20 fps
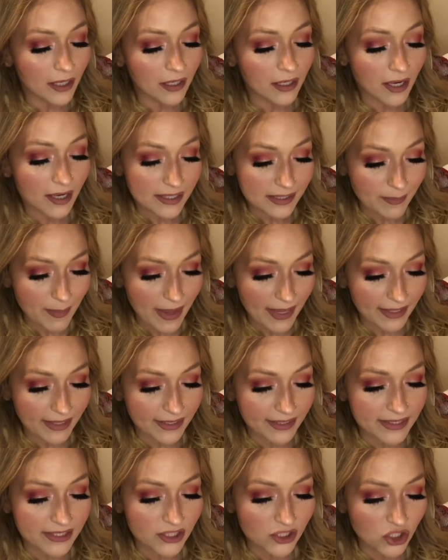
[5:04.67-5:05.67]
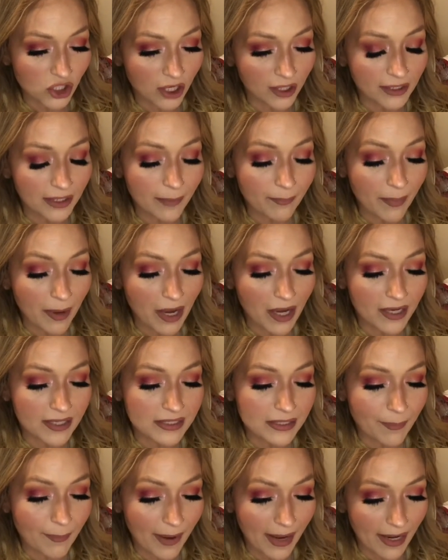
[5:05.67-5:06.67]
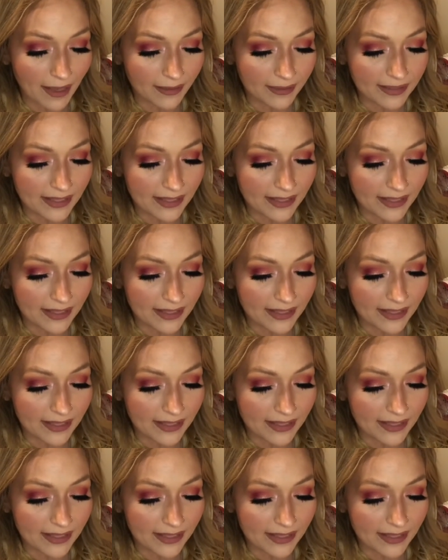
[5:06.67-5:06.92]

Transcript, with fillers: Cosmetics Chocolate Box Palette,